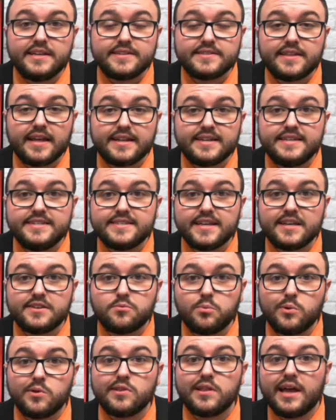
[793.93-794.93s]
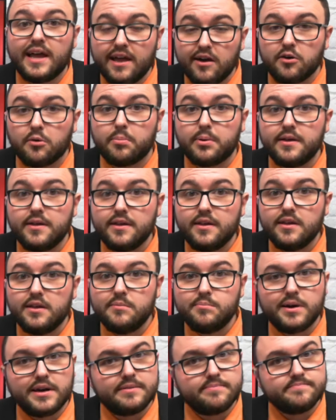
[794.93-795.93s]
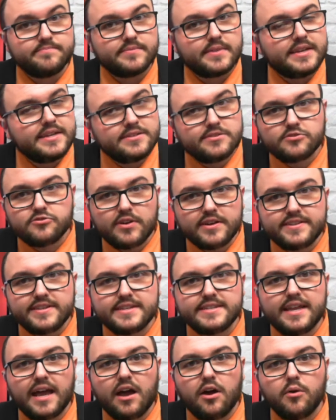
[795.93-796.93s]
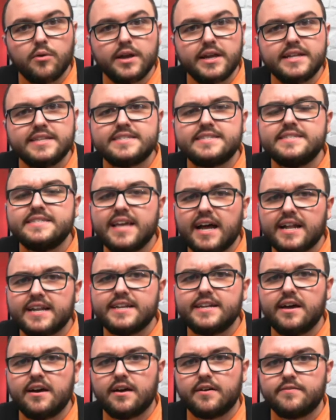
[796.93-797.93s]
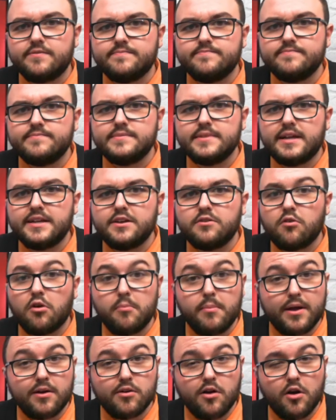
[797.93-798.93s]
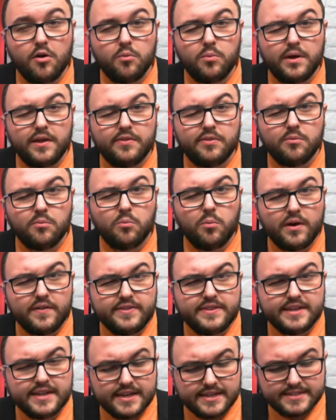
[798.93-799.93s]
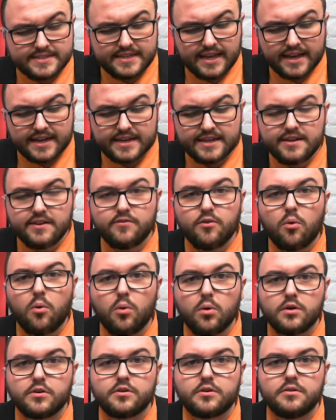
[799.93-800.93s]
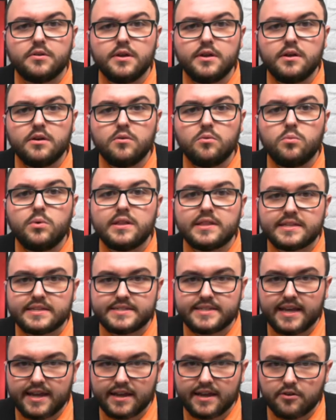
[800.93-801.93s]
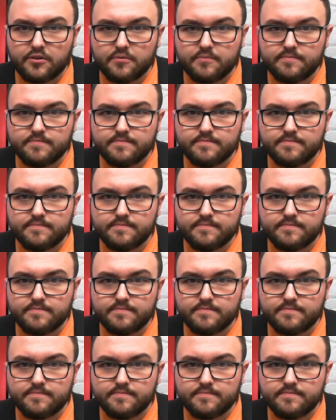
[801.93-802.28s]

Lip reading: that he says will help, but he's stressing now it's not enough. Nadia Romero with what the executive order will entail.